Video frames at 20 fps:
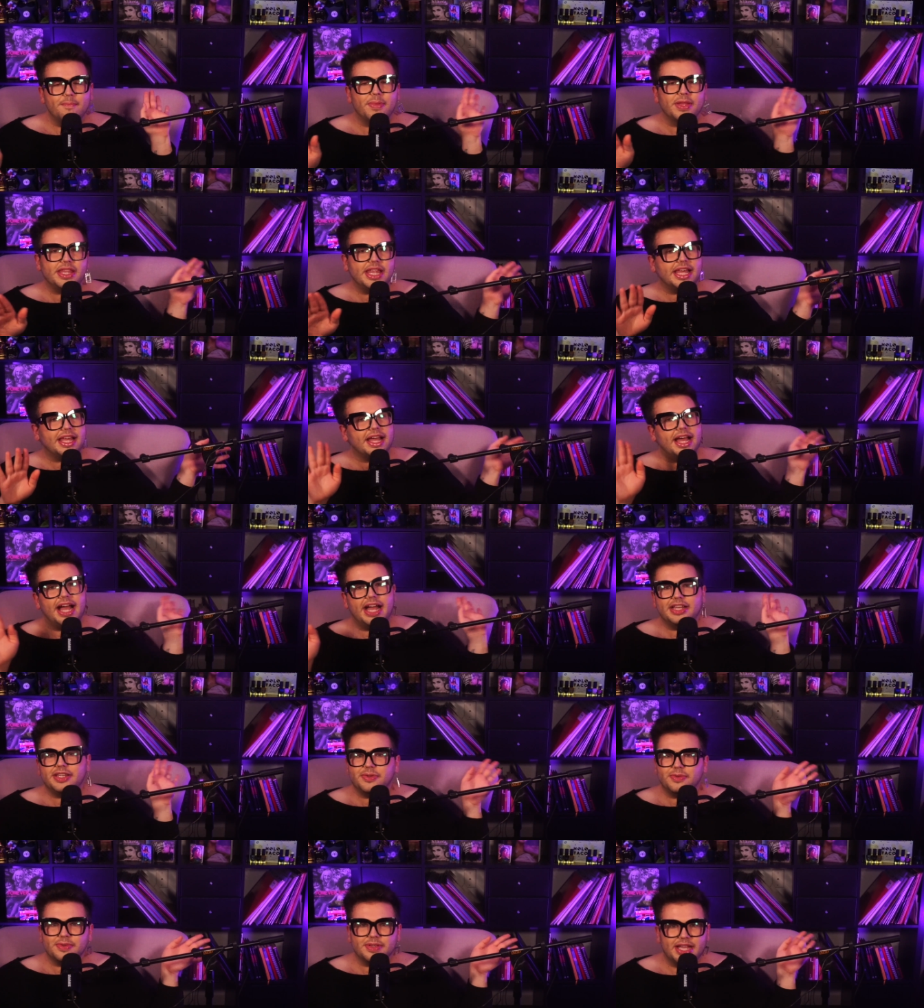But like, I
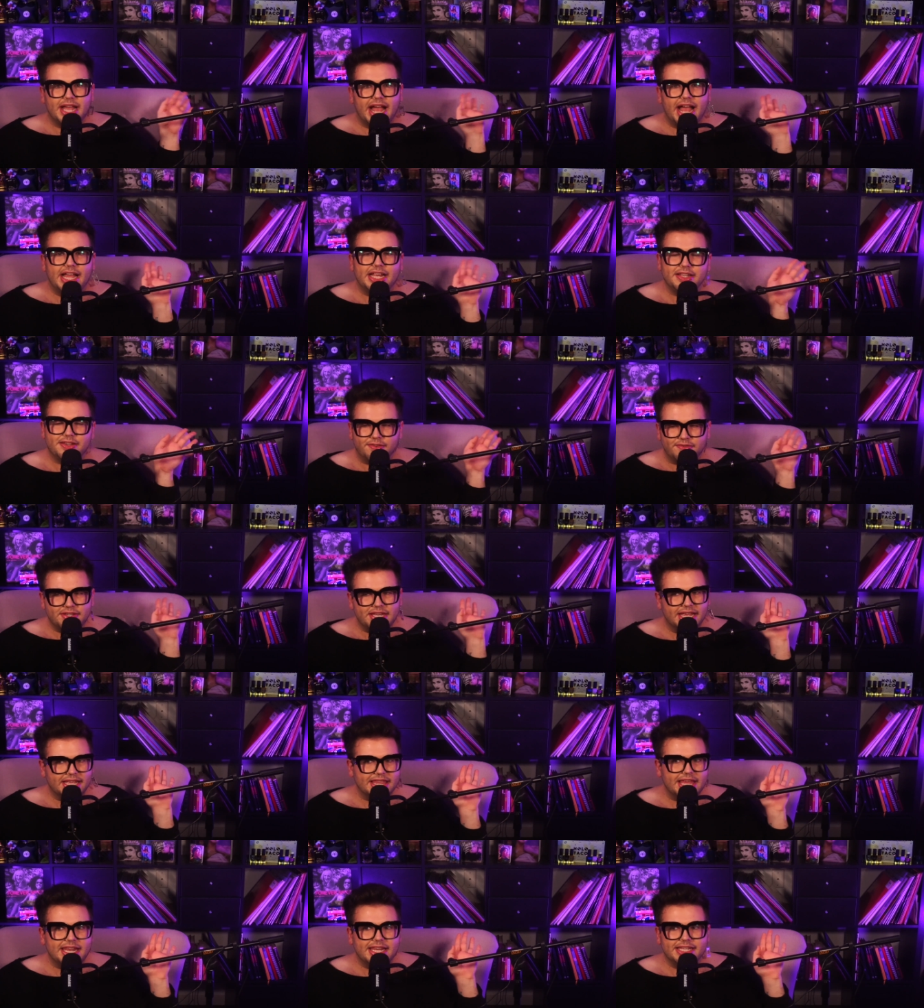do kind of
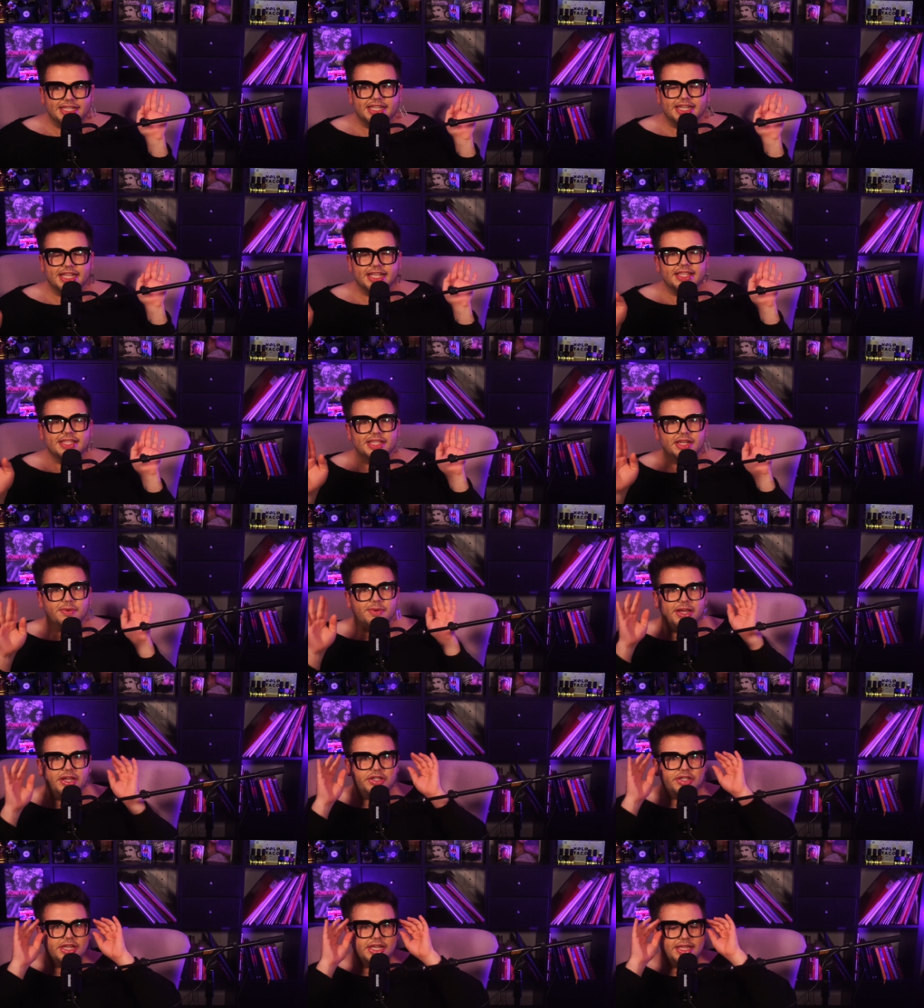take that into consideration.